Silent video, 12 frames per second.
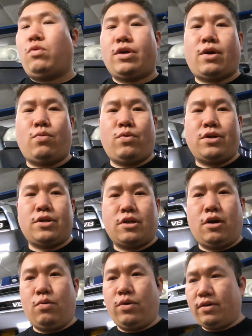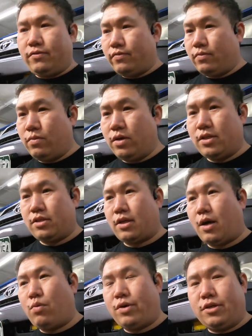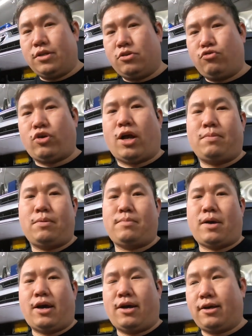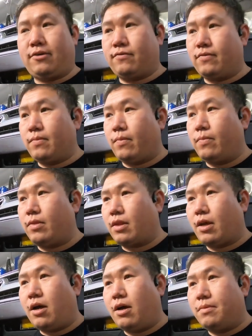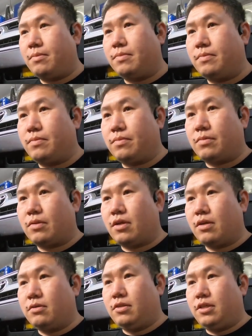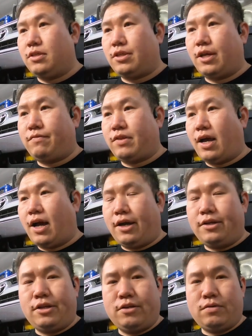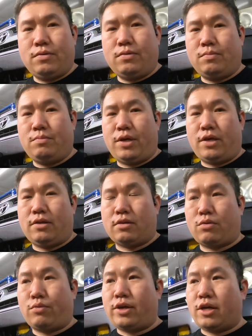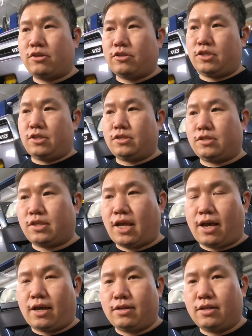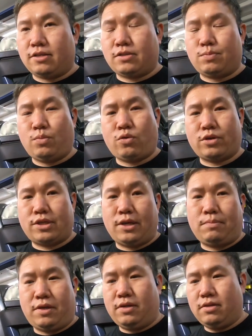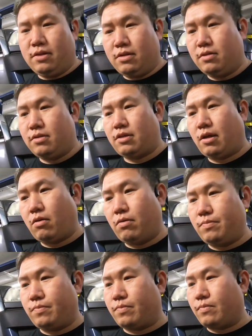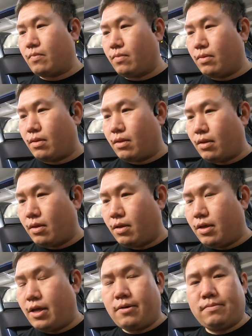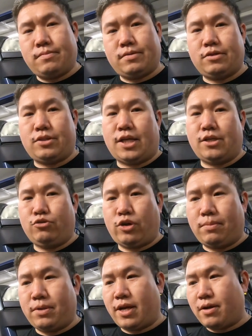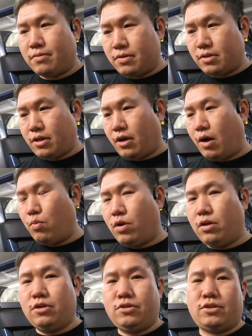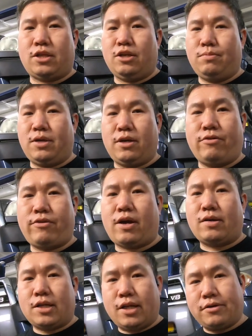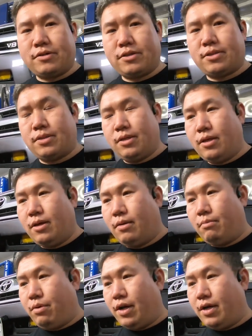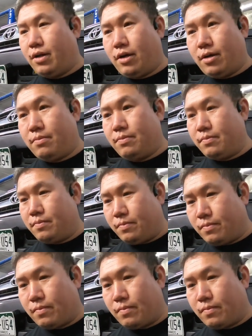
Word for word: what I wanted to go with was I wanted to drop in my height. Um, the stuff that I do being three inches that is more tippy so yeah decided to drop down so I will lose a little bit of ground clearance but um,